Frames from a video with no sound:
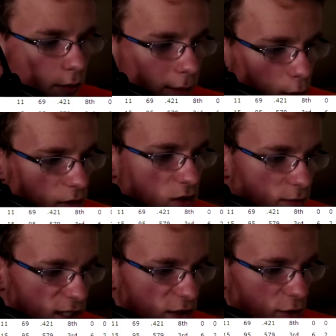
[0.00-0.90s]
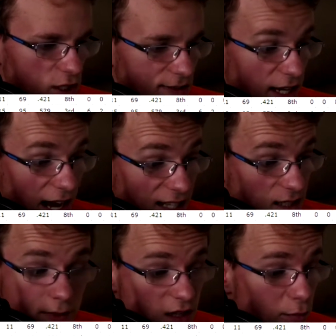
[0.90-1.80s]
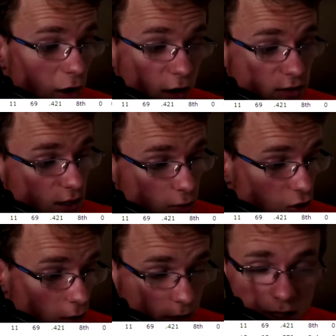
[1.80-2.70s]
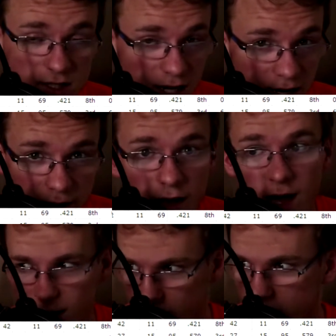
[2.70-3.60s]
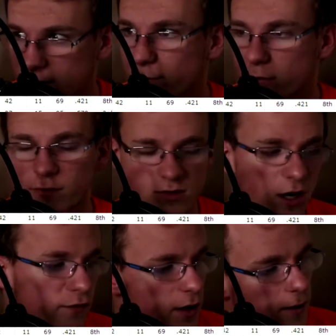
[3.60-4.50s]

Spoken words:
Maple Leafs, especially for a team that hasn't made the playoffs and they were struggling. This guy really proved himself.